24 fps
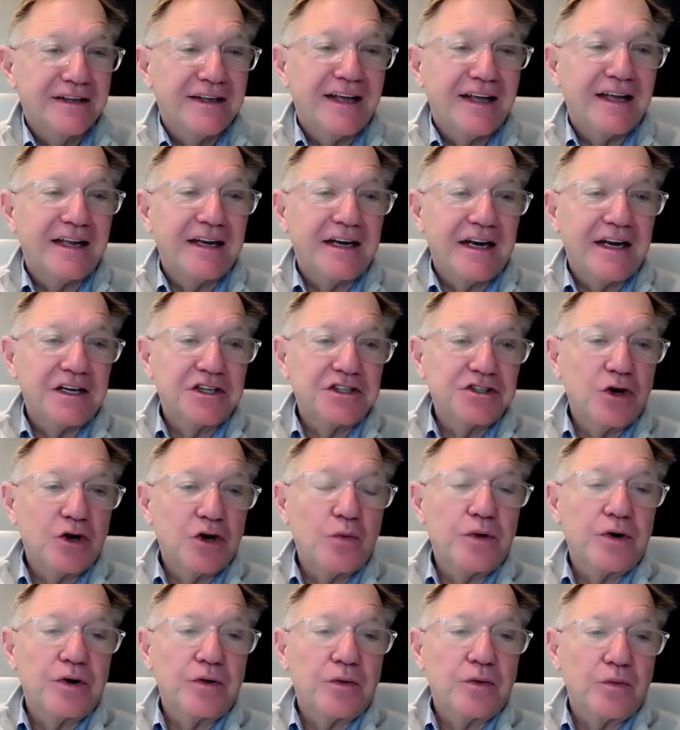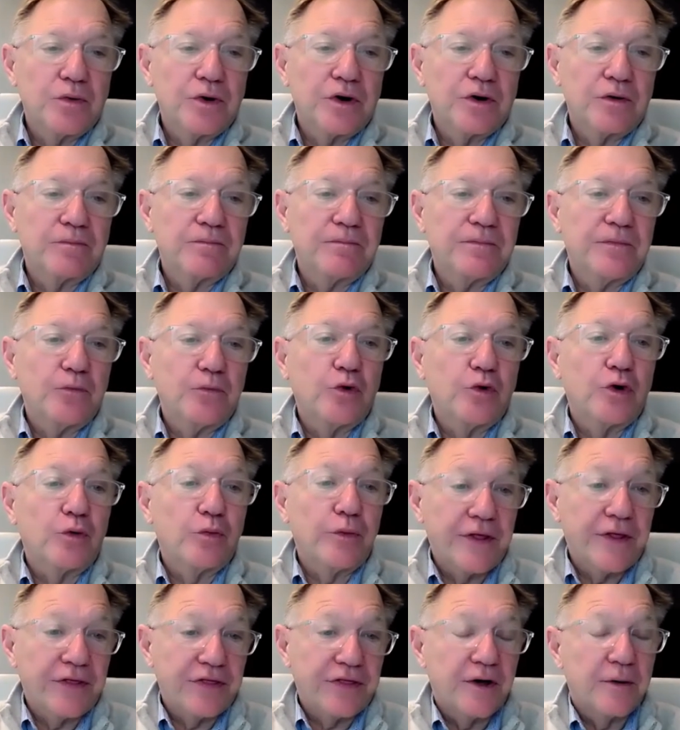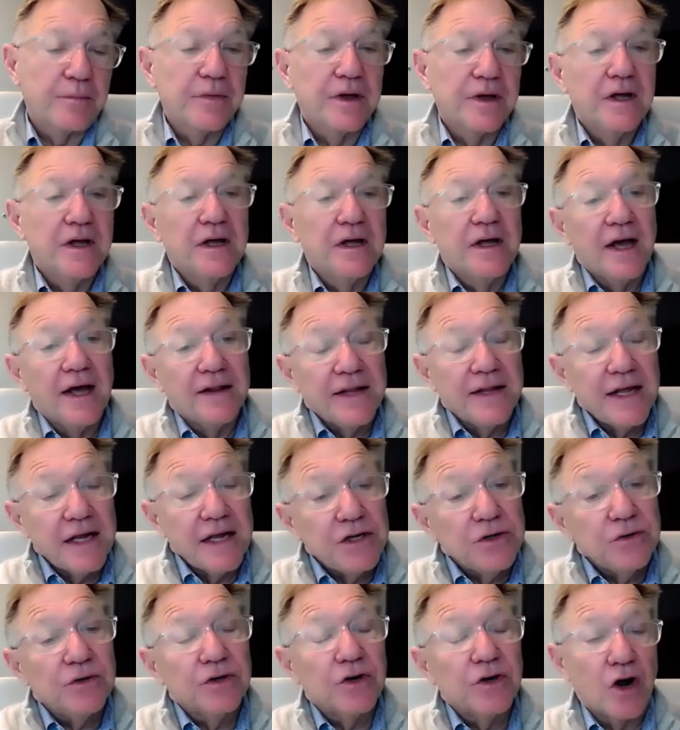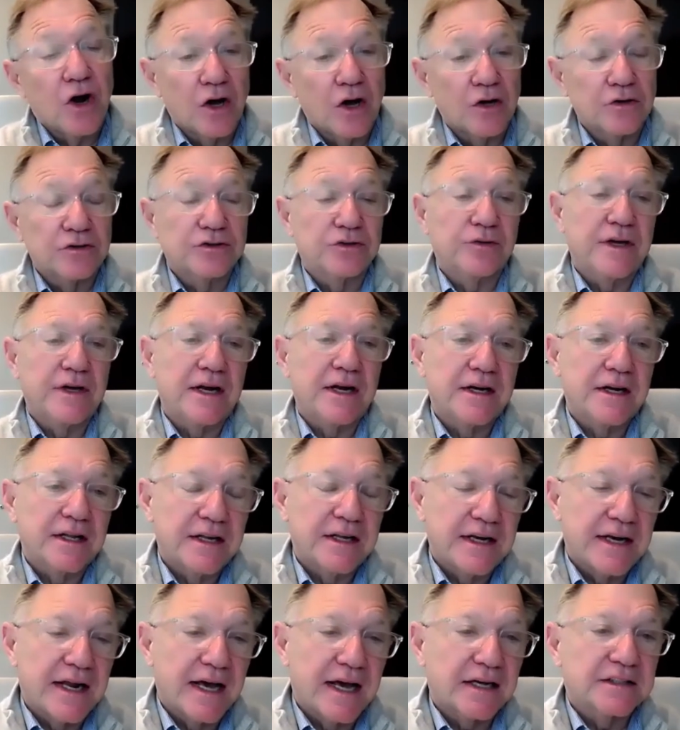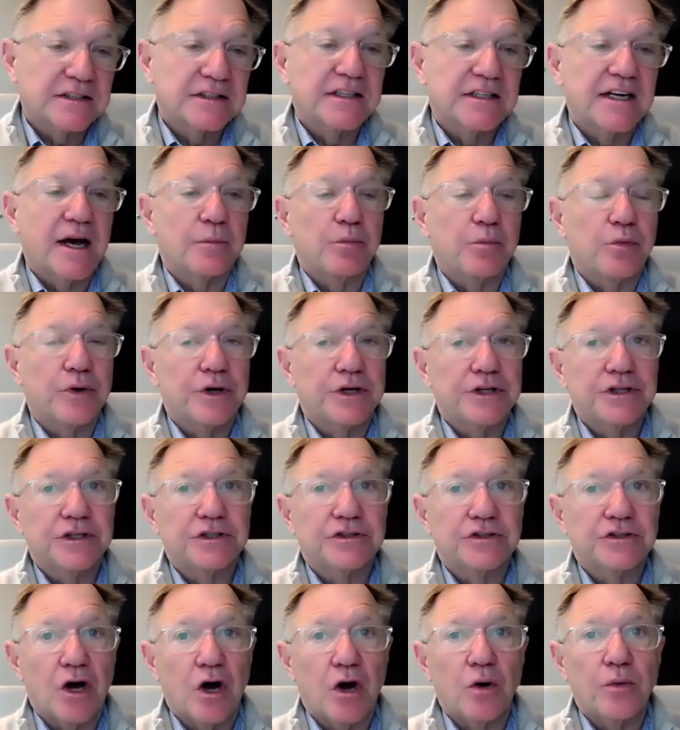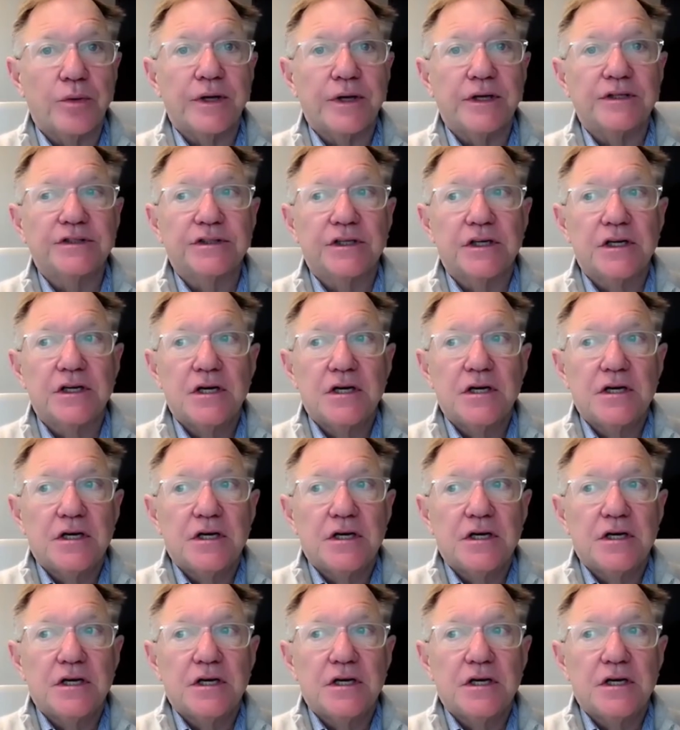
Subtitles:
and show we're with them. And then you can also get into the next step, which is always,